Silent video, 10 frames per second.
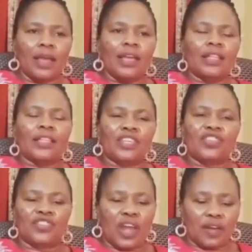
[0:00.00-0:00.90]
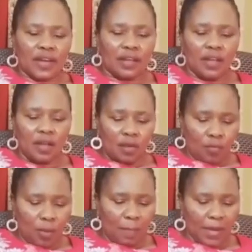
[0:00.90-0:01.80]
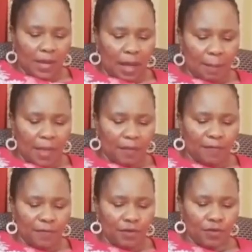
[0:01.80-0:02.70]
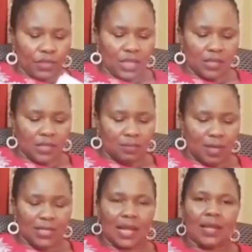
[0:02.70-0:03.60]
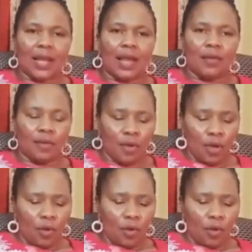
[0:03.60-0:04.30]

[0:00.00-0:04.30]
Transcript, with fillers: In this sharing, we pick up a few things, Batandegayo.